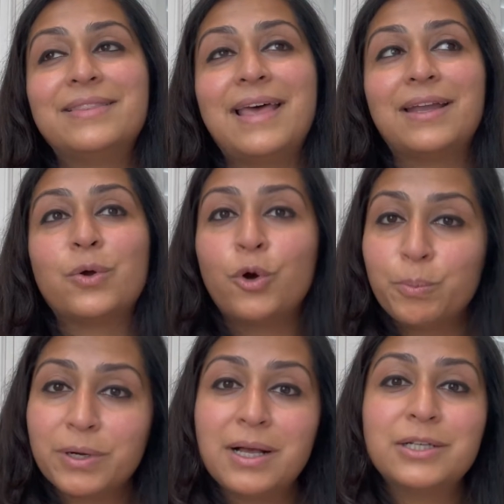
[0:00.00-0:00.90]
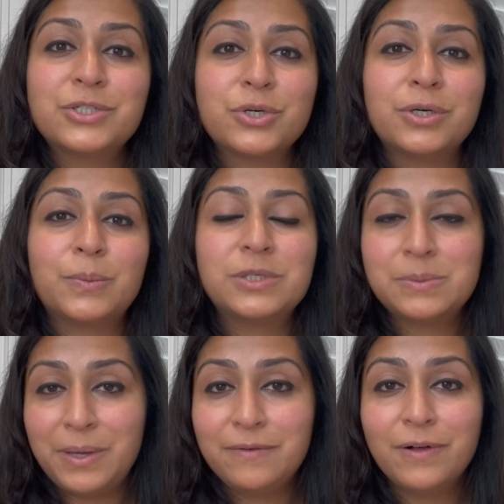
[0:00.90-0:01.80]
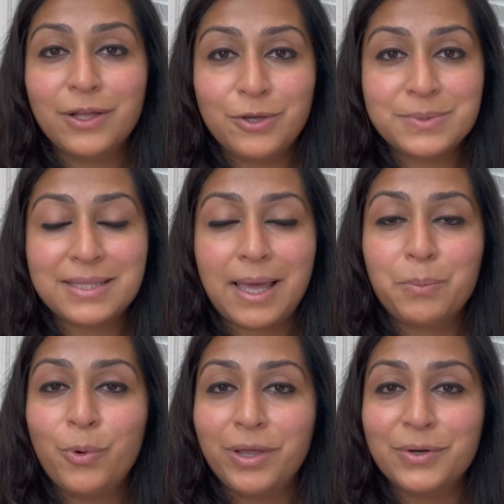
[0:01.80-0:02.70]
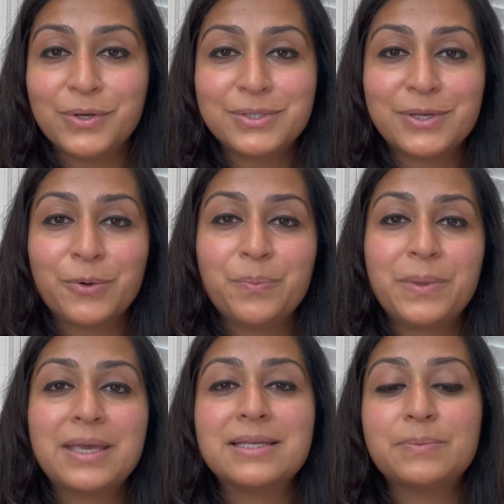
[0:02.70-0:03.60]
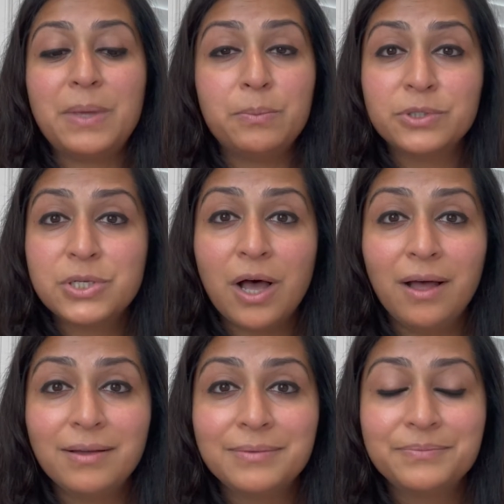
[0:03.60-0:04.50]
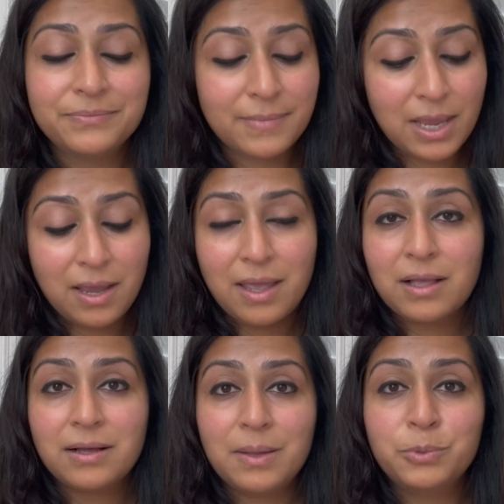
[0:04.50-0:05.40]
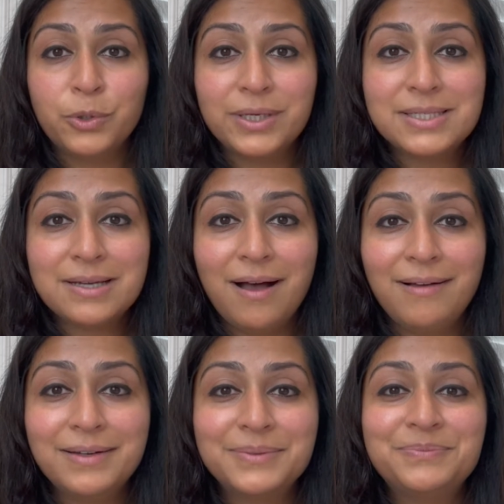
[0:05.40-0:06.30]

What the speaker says: that corporate culture will speak volumes at that point also, because people talk, employees talk,